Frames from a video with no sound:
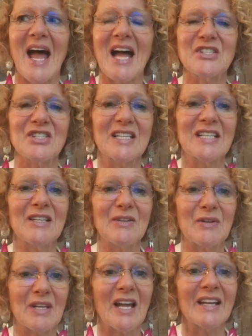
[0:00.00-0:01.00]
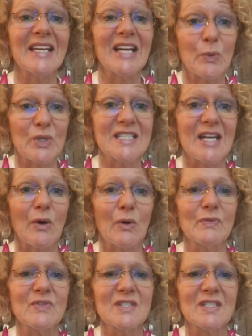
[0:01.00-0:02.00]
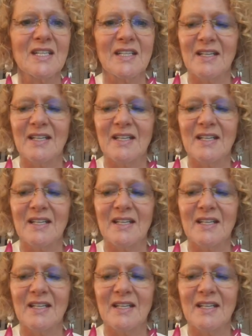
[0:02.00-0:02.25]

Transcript: actually like ourselves